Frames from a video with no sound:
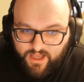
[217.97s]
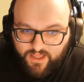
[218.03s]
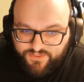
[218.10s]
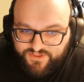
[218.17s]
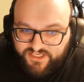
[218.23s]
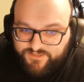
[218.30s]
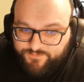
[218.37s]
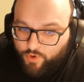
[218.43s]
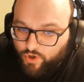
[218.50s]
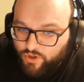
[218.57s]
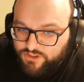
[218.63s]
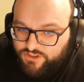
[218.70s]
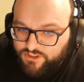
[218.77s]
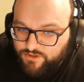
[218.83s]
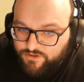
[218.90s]
This
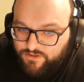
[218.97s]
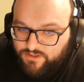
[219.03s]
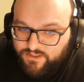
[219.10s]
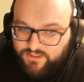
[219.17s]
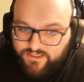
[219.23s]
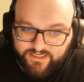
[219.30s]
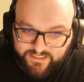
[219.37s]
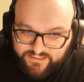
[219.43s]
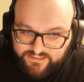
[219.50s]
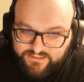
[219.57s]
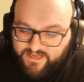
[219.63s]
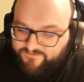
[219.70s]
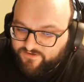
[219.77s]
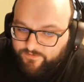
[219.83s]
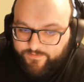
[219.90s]
Bokuto is
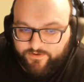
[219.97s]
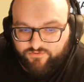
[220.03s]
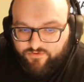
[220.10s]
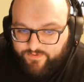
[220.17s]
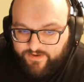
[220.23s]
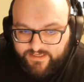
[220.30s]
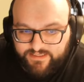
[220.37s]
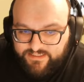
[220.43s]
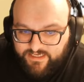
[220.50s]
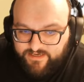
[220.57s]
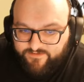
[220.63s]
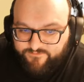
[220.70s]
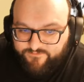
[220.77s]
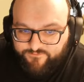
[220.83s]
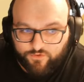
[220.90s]
definitely being replaced
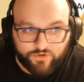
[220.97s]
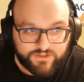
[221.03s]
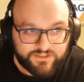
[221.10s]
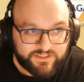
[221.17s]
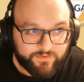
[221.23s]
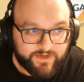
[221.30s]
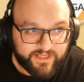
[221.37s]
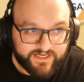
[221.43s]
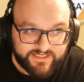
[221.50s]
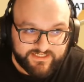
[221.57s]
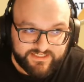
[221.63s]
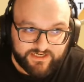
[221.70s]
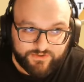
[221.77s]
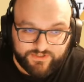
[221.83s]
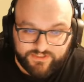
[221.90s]
here for someone like a
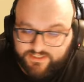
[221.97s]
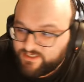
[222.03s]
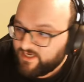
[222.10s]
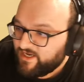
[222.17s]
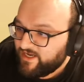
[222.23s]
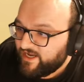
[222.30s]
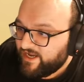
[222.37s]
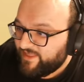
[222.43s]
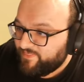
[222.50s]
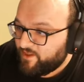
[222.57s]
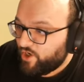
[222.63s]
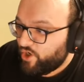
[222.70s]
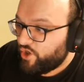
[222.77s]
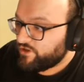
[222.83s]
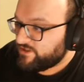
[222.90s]
Sakusa in the
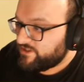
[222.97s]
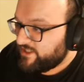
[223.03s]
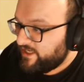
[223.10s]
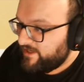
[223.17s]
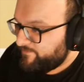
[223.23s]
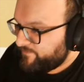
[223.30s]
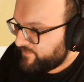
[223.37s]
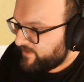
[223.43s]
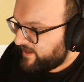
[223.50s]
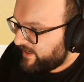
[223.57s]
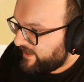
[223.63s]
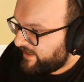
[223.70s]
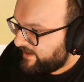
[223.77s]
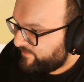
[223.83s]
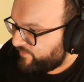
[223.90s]
long term,
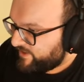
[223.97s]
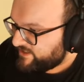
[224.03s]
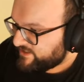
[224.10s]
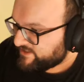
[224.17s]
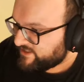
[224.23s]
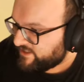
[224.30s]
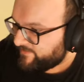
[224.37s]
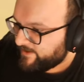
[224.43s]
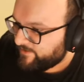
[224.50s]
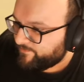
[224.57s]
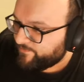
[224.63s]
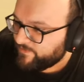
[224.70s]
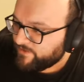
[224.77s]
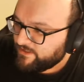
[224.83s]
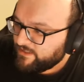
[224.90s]
when he does come out.
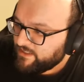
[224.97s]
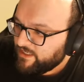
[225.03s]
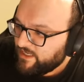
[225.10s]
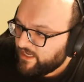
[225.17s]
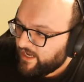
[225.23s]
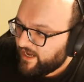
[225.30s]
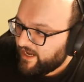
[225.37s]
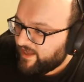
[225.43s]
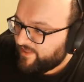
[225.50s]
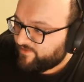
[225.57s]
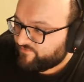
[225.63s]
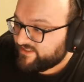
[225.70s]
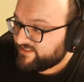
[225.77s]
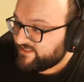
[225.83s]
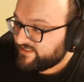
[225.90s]
And the
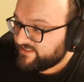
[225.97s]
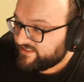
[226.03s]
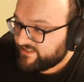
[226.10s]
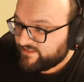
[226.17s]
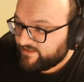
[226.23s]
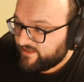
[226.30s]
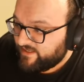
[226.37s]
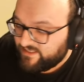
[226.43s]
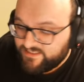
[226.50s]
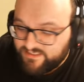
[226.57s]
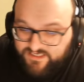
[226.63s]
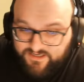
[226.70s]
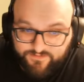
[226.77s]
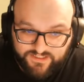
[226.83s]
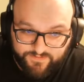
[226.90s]
reason is
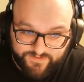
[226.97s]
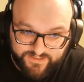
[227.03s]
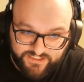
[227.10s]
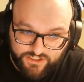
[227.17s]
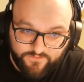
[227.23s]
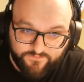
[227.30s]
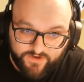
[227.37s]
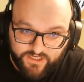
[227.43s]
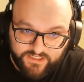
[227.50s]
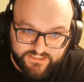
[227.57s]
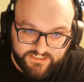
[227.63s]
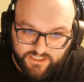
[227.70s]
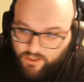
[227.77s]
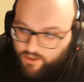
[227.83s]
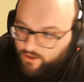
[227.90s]
to be so
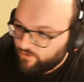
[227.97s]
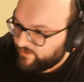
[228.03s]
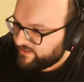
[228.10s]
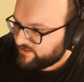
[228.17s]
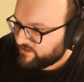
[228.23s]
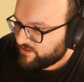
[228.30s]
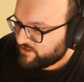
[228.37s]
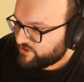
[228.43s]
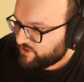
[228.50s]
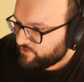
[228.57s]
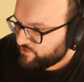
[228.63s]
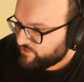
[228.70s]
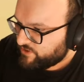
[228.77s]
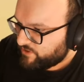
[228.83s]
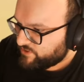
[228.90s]
versatile is so
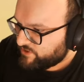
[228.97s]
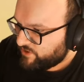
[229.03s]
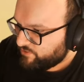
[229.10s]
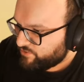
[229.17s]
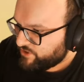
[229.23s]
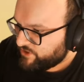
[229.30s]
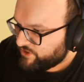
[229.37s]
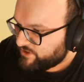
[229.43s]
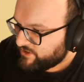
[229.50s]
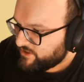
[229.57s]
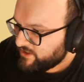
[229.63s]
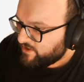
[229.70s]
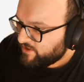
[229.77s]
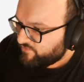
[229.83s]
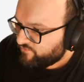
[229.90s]
good.
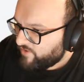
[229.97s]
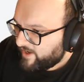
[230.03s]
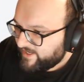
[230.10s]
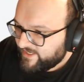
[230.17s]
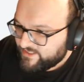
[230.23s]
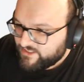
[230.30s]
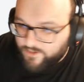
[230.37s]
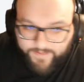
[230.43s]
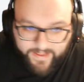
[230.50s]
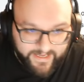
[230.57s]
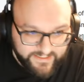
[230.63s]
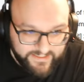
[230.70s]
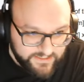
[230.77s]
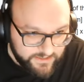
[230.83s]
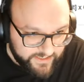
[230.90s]
Right, let's go back
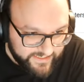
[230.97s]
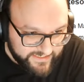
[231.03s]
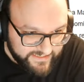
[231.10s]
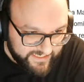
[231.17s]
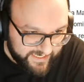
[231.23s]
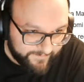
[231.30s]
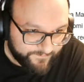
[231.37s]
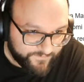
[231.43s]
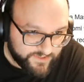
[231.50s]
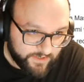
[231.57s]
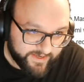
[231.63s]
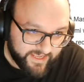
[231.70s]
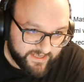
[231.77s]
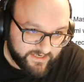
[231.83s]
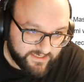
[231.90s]
to his kit. So
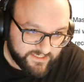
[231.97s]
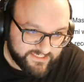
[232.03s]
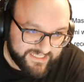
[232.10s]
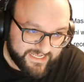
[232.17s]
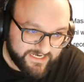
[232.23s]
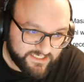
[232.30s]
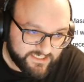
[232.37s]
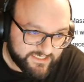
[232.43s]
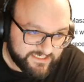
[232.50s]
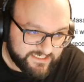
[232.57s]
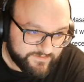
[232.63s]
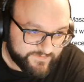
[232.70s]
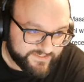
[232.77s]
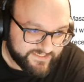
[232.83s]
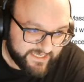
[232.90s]
again, the standard
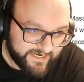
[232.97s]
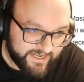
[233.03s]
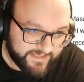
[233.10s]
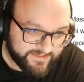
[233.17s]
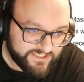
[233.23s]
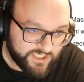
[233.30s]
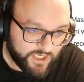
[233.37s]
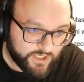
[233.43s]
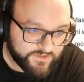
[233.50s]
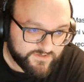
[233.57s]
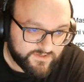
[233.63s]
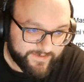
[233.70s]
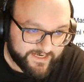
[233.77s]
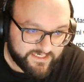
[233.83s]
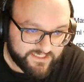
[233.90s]
13%. At the start of the
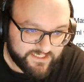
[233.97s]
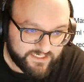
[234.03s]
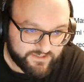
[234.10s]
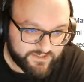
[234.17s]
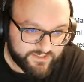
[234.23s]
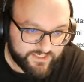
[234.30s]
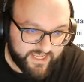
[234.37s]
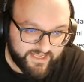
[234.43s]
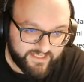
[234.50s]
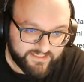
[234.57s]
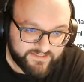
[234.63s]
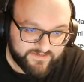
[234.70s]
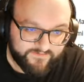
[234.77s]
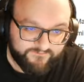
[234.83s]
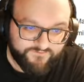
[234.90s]
match, Sakusa
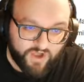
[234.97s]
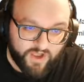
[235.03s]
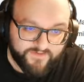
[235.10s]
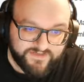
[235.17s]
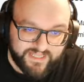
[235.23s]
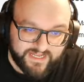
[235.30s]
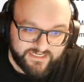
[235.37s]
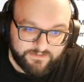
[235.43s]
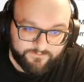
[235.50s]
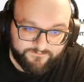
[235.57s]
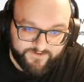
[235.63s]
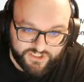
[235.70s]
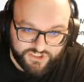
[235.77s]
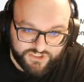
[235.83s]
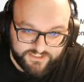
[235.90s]
gains 5 stacks of
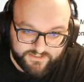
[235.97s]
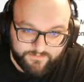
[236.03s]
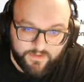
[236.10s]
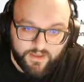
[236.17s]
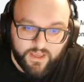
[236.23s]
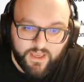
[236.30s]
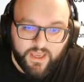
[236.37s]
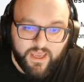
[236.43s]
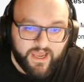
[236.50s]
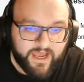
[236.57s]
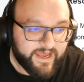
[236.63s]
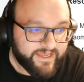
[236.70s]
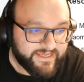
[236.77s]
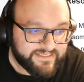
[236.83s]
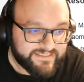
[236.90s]
perfectionism.
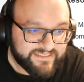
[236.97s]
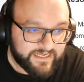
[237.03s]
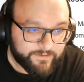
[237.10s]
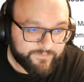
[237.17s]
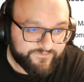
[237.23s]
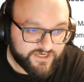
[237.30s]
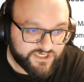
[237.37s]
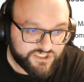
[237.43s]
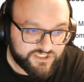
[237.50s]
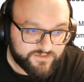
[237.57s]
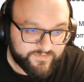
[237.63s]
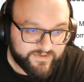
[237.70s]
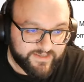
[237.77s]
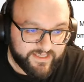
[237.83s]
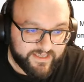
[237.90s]
Each stack of
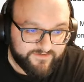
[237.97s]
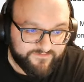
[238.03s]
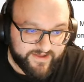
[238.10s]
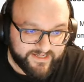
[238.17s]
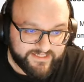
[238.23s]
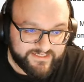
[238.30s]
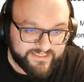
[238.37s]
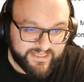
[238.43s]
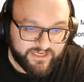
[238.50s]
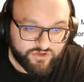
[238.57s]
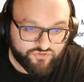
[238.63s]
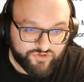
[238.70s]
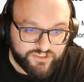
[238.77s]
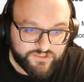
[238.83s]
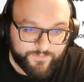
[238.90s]
perfectionism effect is then
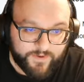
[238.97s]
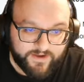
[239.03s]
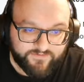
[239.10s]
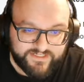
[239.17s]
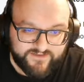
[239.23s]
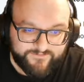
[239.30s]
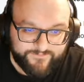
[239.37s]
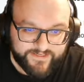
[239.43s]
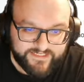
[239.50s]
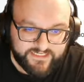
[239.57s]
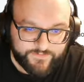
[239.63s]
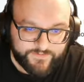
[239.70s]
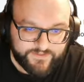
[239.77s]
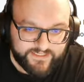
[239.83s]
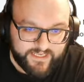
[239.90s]
increased by receive by
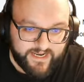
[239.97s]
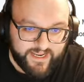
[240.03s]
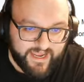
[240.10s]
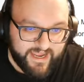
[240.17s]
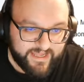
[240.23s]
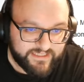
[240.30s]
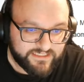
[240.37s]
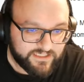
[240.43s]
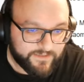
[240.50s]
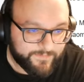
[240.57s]
6% and the